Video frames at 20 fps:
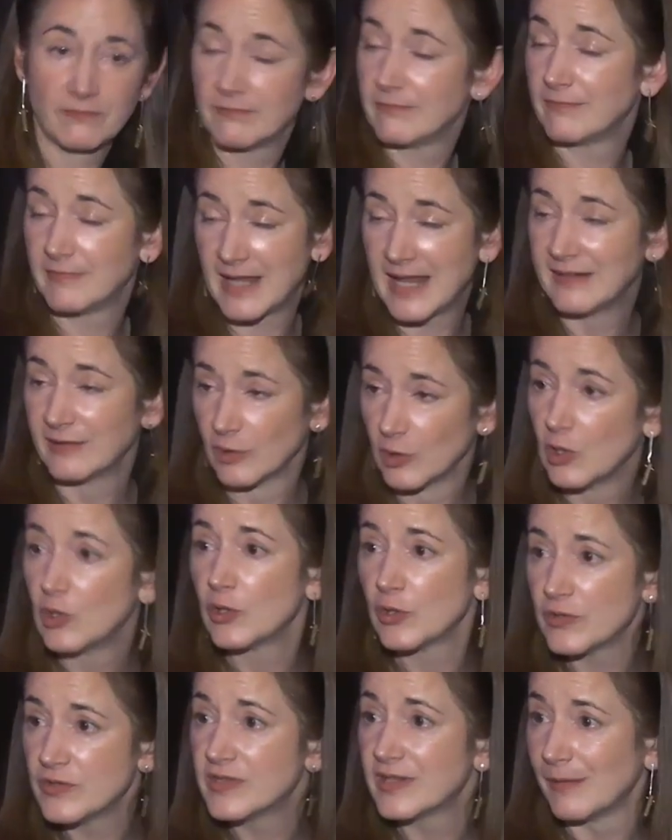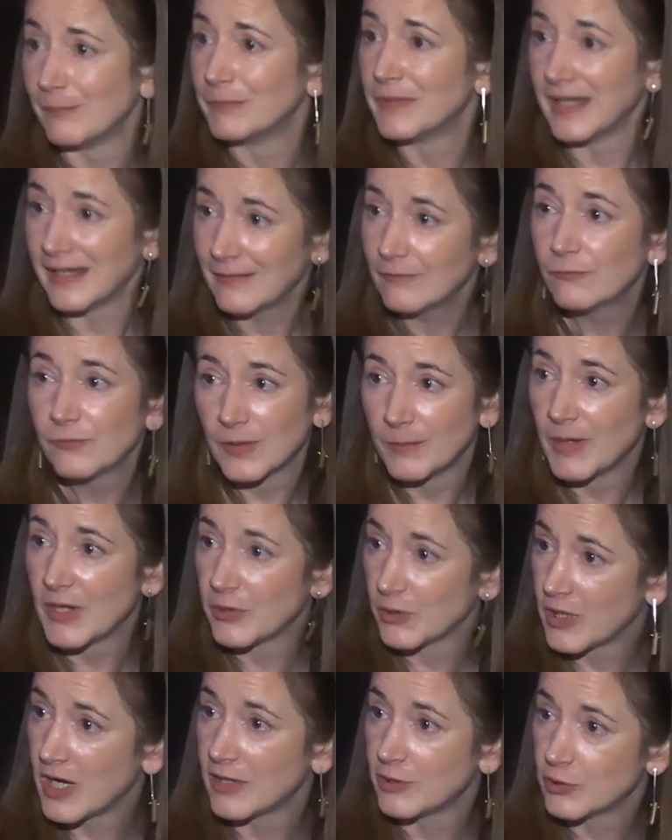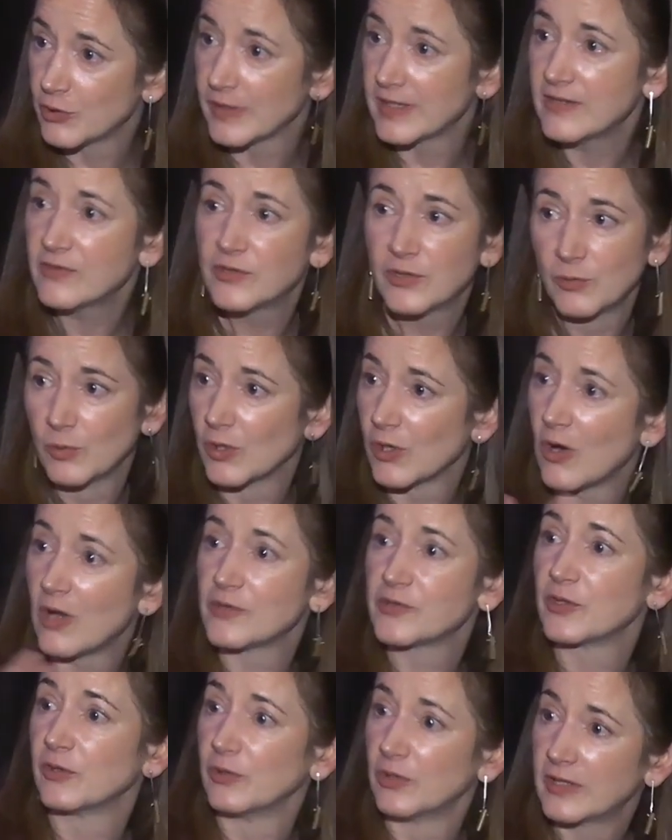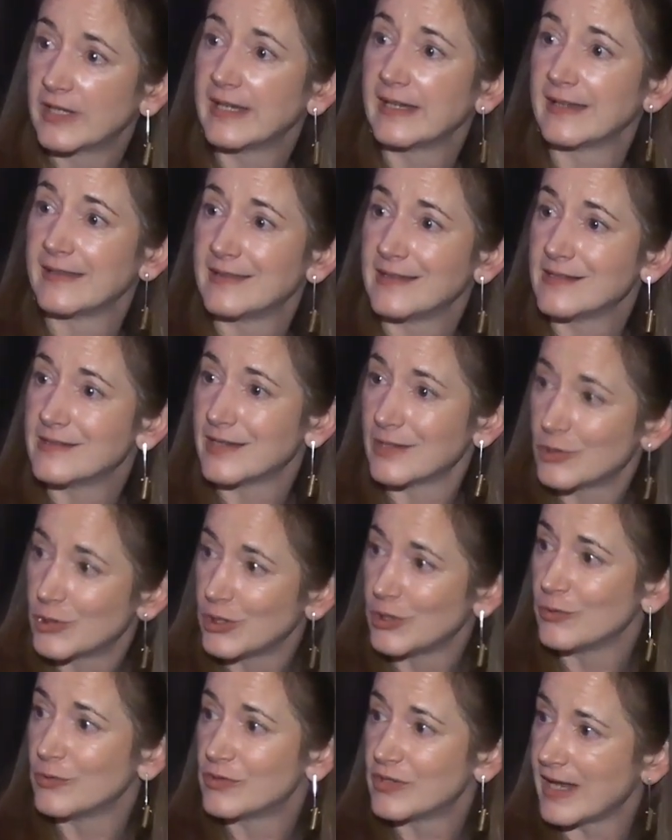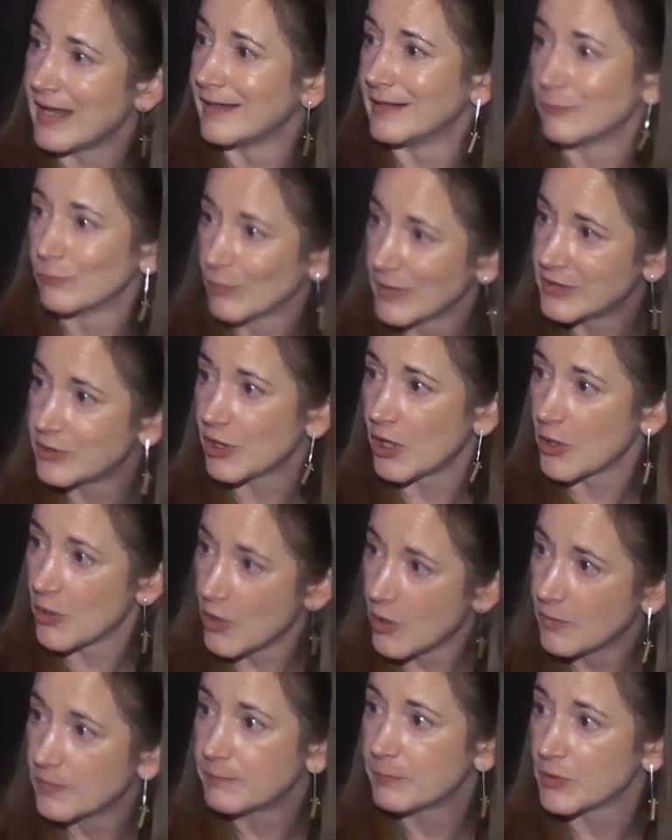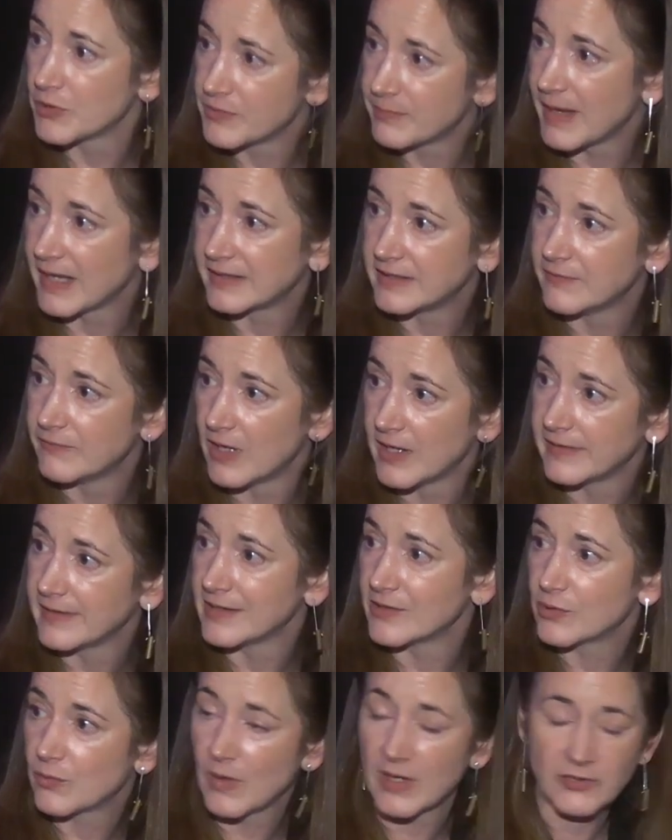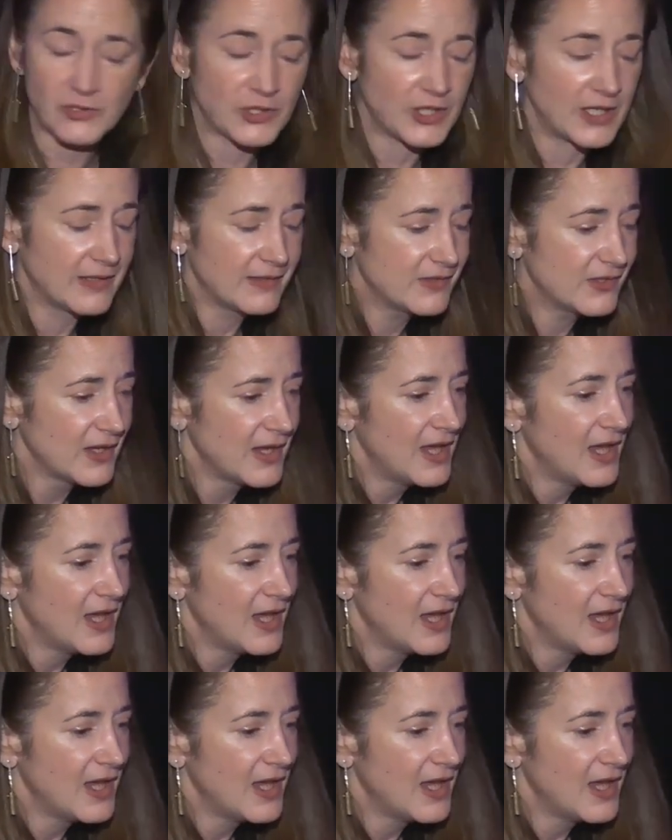then learn something from other countries who are also looking at these issues and enrich our own perspective on these questions.